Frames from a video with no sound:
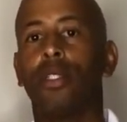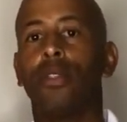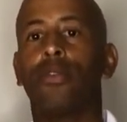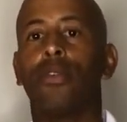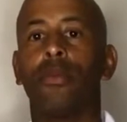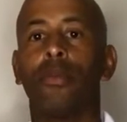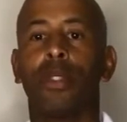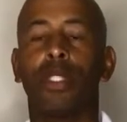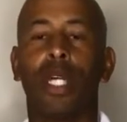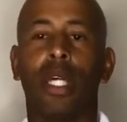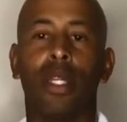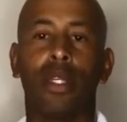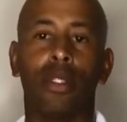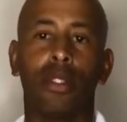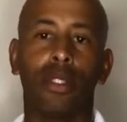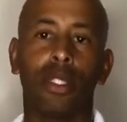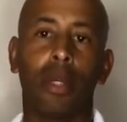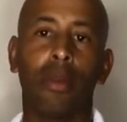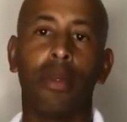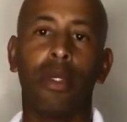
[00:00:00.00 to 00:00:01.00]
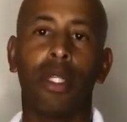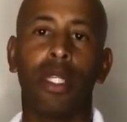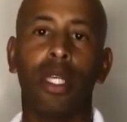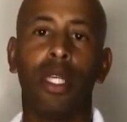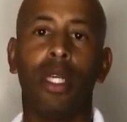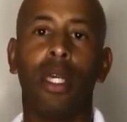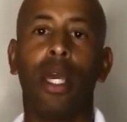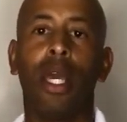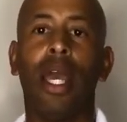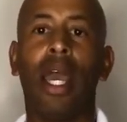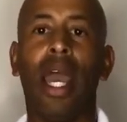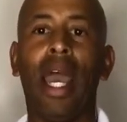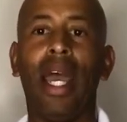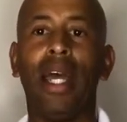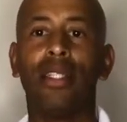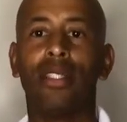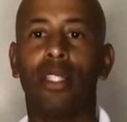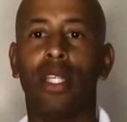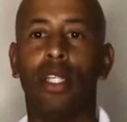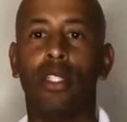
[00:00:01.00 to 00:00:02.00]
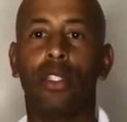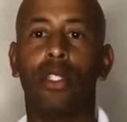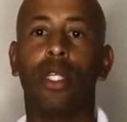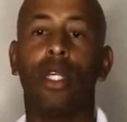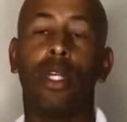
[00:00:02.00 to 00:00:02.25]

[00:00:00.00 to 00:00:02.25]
from selling some of the assets,